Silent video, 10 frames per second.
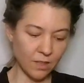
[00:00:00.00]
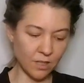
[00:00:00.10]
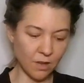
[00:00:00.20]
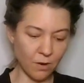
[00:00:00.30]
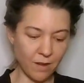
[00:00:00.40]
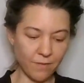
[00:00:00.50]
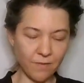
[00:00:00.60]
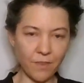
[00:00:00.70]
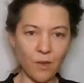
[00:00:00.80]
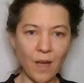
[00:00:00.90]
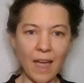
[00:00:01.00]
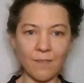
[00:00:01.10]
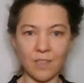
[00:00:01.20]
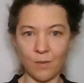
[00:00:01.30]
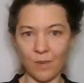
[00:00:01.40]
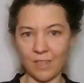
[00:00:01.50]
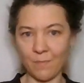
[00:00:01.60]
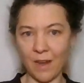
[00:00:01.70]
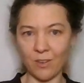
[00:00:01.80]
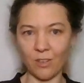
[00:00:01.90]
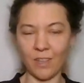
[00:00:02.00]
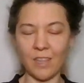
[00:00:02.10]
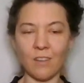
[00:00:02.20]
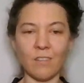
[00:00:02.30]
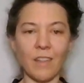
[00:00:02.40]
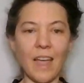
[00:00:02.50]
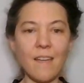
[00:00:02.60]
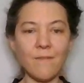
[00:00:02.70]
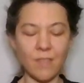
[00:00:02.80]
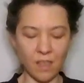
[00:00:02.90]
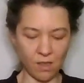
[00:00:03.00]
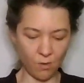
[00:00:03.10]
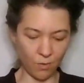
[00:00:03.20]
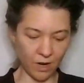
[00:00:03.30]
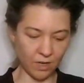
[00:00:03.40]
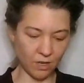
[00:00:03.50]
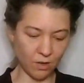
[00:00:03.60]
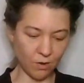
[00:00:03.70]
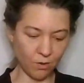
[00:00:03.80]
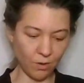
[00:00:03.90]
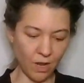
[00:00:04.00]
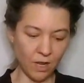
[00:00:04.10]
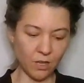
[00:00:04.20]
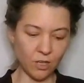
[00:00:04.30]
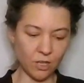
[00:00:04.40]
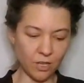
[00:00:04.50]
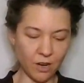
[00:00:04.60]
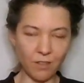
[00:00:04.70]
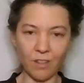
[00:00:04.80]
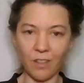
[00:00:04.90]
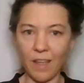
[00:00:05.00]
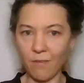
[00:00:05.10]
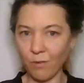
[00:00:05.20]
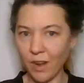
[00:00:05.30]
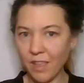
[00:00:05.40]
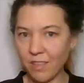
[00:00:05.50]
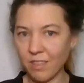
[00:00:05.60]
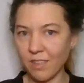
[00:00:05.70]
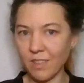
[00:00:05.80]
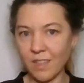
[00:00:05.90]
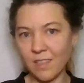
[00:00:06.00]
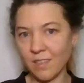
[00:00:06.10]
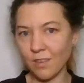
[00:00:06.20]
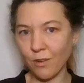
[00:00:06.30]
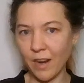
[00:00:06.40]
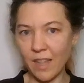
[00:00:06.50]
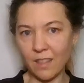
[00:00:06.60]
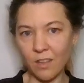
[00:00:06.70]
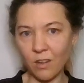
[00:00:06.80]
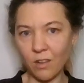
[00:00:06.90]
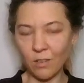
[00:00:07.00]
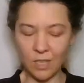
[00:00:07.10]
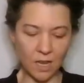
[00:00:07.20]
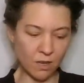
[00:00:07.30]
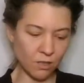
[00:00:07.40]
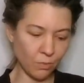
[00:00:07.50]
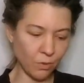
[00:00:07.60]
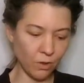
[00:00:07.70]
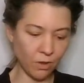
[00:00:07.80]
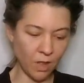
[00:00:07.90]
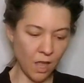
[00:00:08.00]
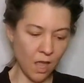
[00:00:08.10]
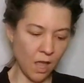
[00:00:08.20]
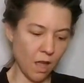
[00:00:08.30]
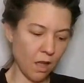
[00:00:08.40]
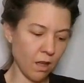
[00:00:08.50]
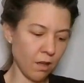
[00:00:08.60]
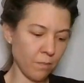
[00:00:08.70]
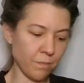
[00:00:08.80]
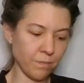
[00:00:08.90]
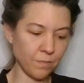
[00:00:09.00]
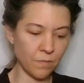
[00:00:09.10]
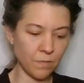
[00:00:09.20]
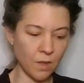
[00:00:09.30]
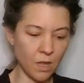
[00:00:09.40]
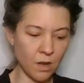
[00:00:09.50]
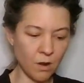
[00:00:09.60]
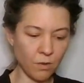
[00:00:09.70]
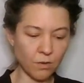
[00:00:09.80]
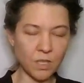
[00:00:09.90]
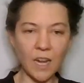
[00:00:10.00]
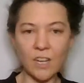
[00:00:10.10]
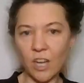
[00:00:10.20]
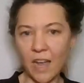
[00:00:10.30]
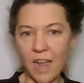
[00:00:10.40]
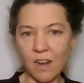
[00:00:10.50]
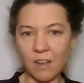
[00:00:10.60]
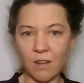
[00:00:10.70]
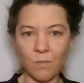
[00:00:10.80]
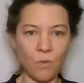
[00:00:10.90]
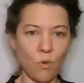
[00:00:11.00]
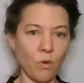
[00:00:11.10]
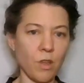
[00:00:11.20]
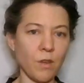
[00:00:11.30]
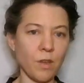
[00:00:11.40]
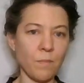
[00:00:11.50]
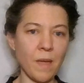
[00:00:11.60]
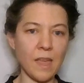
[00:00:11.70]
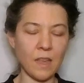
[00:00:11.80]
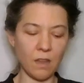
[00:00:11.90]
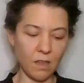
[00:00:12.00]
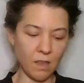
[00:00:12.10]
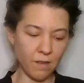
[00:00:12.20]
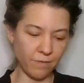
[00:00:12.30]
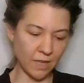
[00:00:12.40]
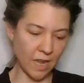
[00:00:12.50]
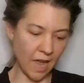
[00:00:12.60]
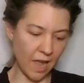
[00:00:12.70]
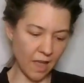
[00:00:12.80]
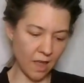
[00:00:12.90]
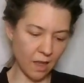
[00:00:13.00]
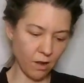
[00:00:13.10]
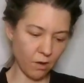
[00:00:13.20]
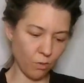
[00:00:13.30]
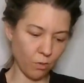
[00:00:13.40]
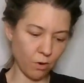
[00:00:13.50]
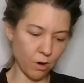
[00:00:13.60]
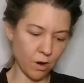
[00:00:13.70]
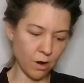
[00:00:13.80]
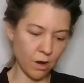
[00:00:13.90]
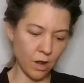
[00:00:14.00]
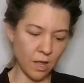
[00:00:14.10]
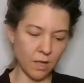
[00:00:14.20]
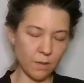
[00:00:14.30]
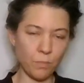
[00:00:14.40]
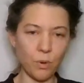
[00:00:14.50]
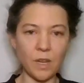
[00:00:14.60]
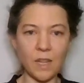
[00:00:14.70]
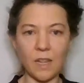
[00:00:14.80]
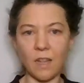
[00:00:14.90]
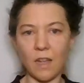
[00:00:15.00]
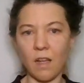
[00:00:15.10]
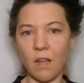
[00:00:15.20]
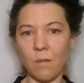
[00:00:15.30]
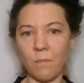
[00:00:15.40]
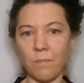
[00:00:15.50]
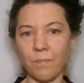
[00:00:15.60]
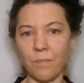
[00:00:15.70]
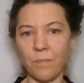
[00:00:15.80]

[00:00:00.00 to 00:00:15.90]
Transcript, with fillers: So if you have someone special in your life that you want to share the love with, this is a great little tangible, um, you know, touch item, or you can make it a gift tag or put it um,